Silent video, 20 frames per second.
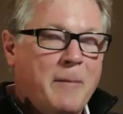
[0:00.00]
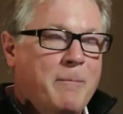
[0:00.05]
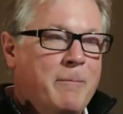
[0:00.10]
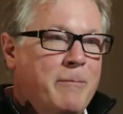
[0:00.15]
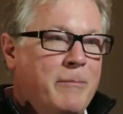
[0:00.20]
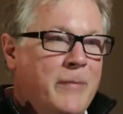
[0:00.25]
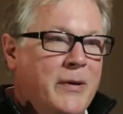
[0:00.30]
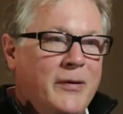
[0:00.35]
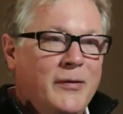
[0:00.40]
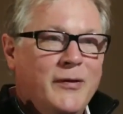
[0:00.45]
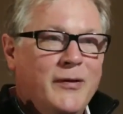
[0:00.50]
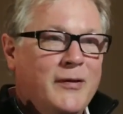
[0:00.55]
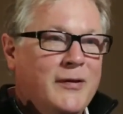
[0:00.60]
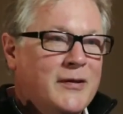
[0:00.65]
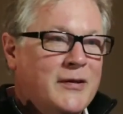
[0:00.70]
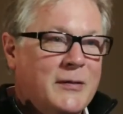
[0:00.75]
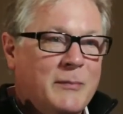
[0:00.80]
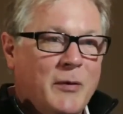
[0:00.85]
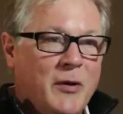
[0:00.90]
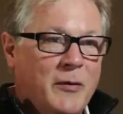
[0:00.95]
a
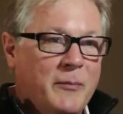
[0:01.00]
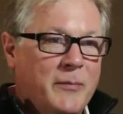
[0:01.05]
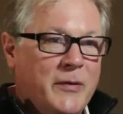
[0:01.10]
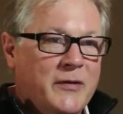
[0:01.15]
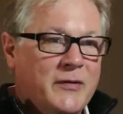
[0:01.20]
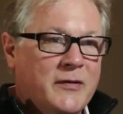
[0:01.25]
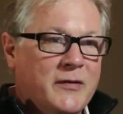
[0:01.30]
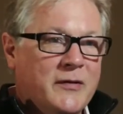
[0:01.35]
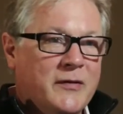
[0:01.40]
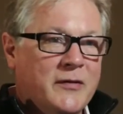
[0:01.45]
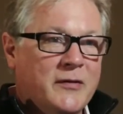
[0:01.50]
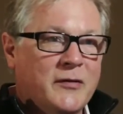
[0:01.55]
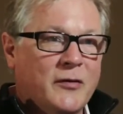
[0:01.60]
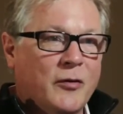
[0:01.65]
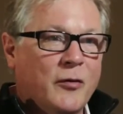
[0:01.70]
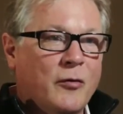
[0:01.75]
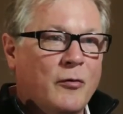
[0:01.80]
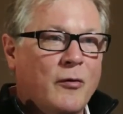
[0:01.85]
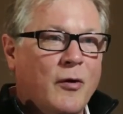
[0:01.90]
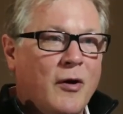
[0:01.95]
million small businesses
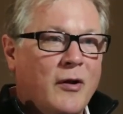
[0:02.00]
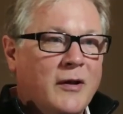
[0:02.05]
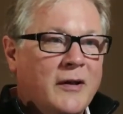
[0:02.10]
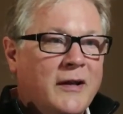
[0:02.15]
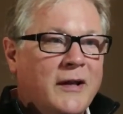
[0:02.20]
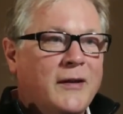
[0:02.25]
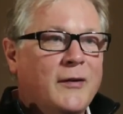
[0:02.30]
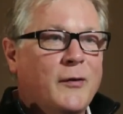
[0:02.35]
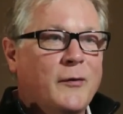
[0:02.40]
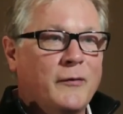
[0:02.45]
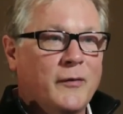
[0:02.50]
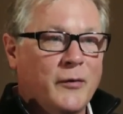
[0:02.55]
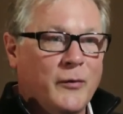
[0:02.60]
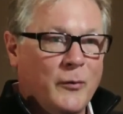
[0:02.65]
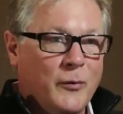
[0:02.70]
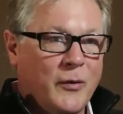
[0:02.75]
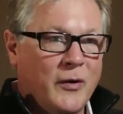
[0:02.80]
are crawling in over the